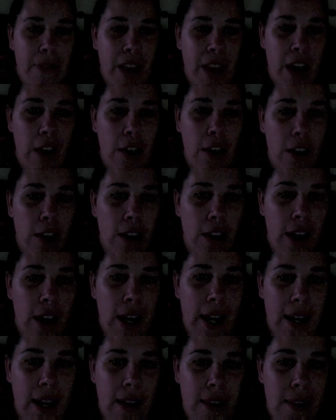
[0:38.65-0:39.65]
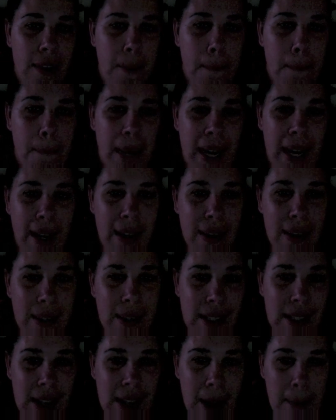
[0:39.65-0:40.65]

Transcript: that her and the band's